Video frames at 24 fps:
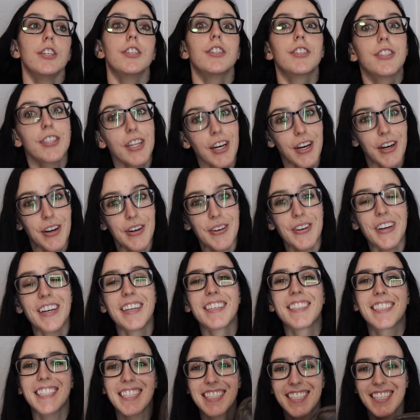So,
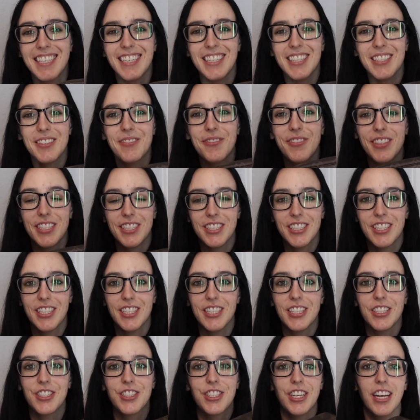since it is
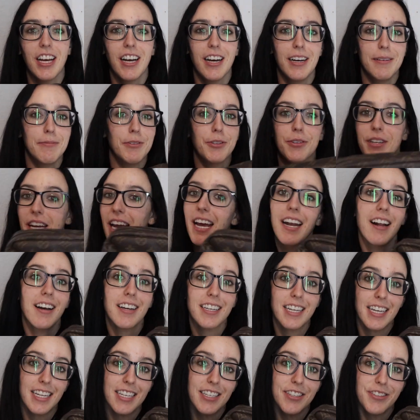vintage, you
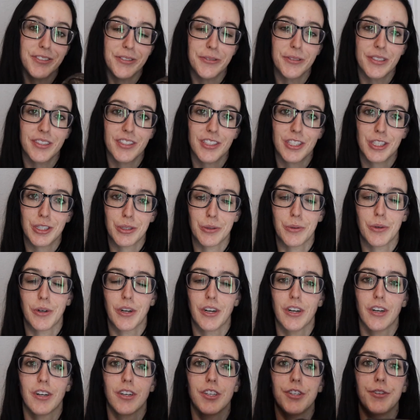cannot get it new in the
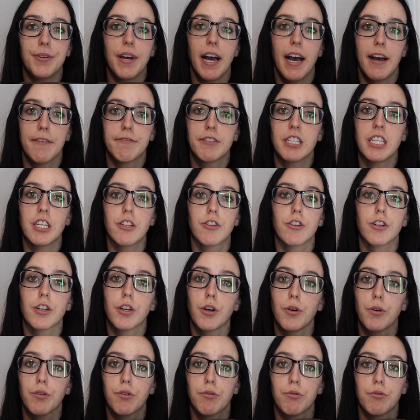store. You have to either
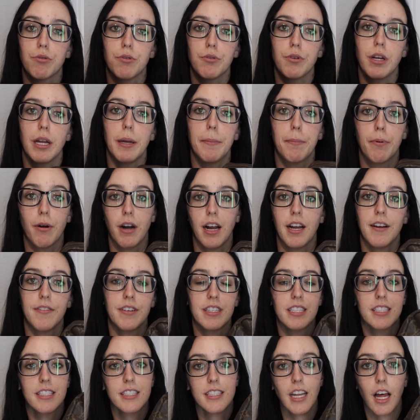go through a
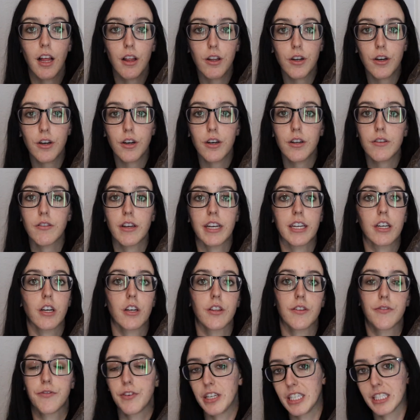private seller, like on
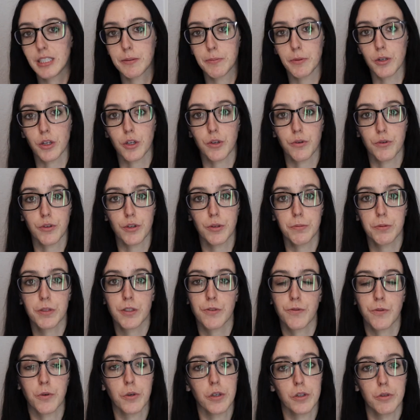the Facebook groups
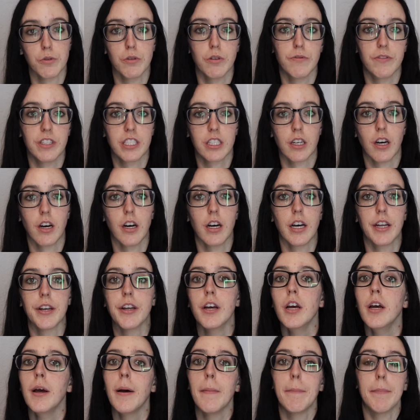for Louis
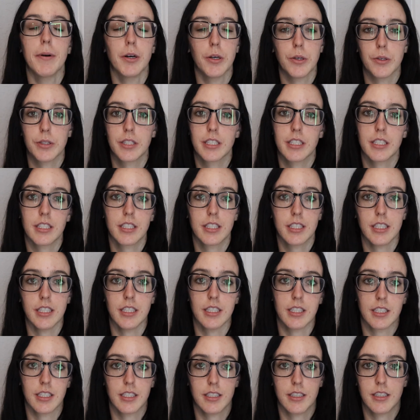Vuitton. Most
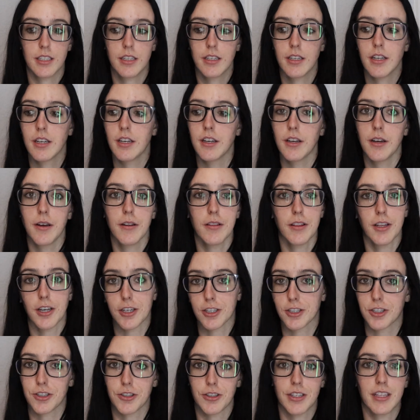seasoned
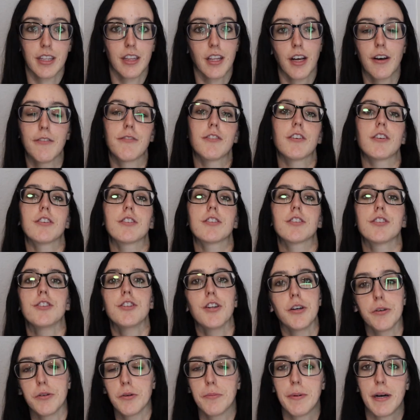luxury lovers
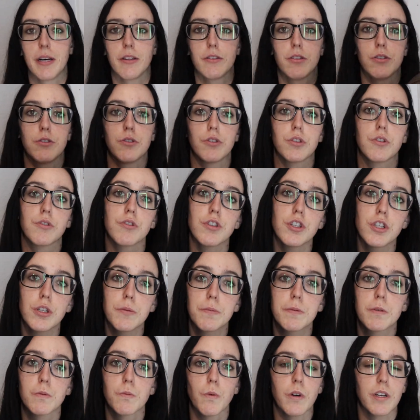know about those
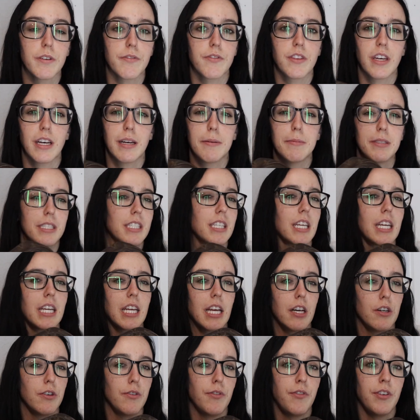groups. One of them is like
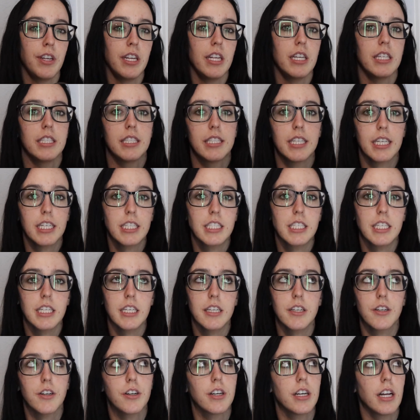LV
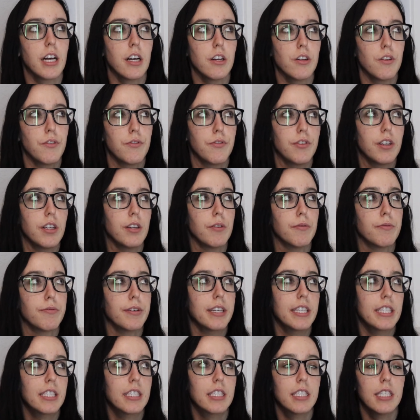Addicted or LV
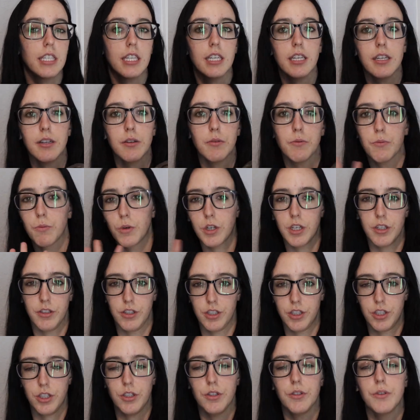Ritzy, one of the
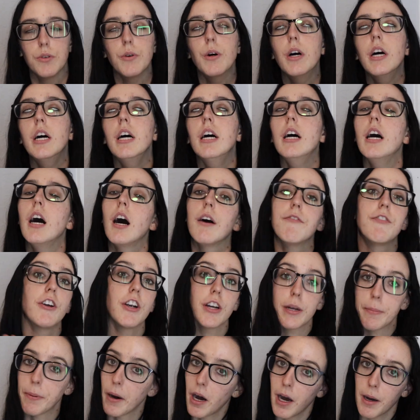two.
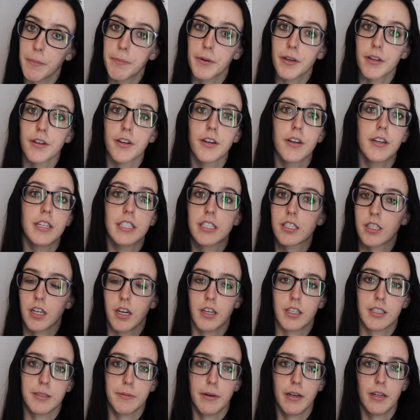Very popular. It's
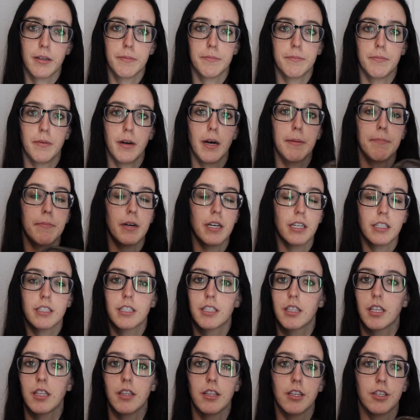talked about
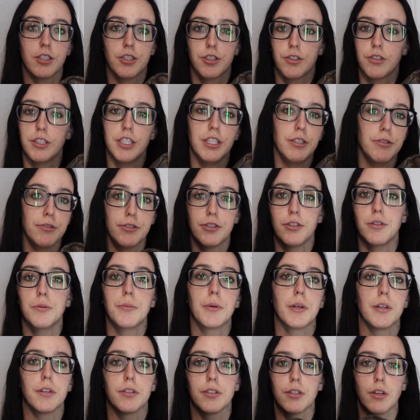amongst the luxury
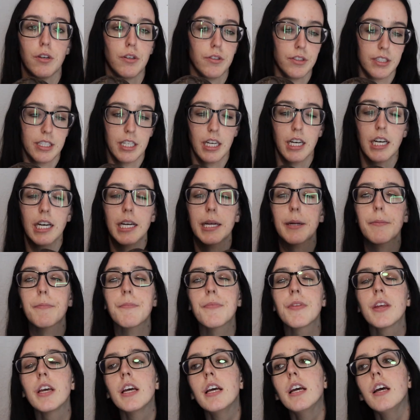YouTubers all the
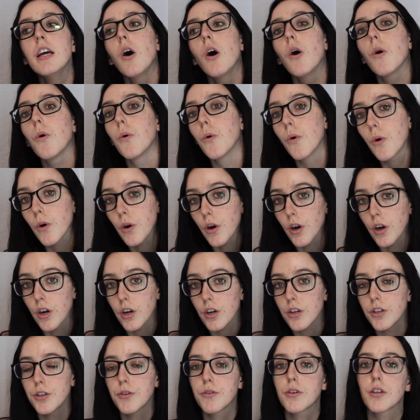time.
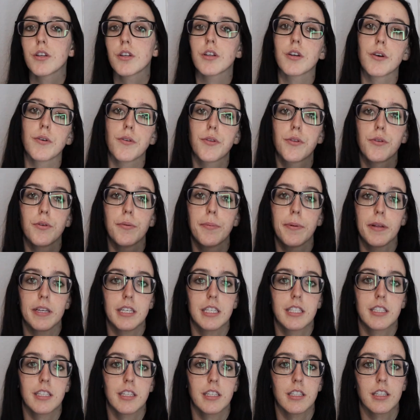Or you can go through
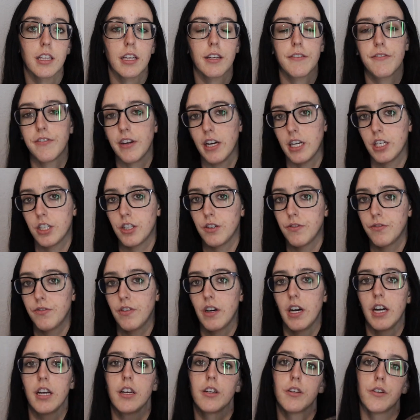places like Fashion
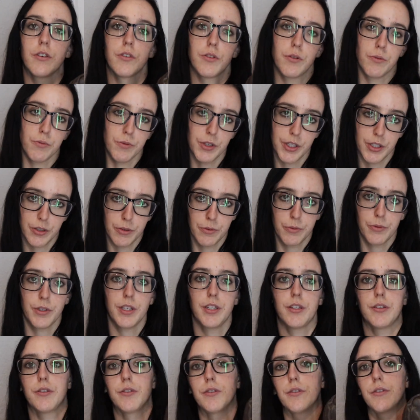File, The Real
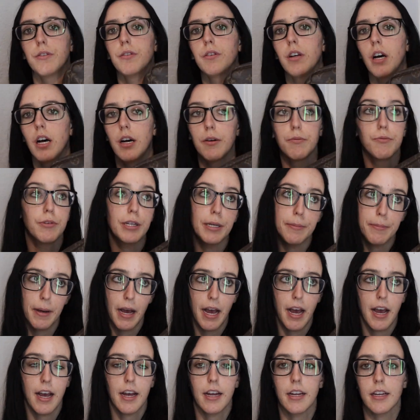Real,
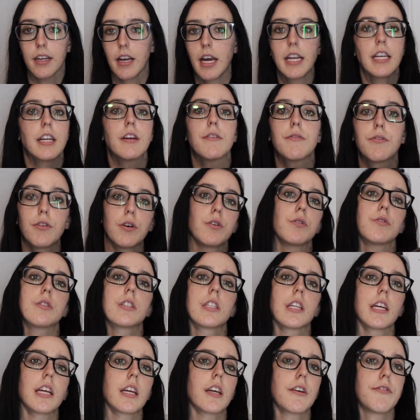Rebag, any of those
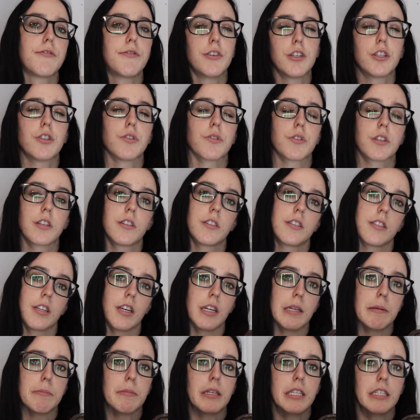like official
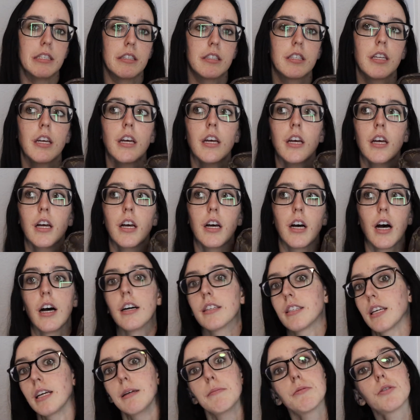consignment
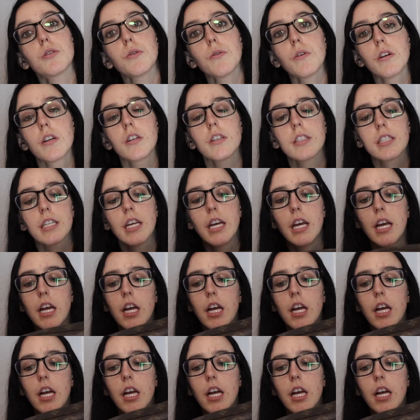type stores.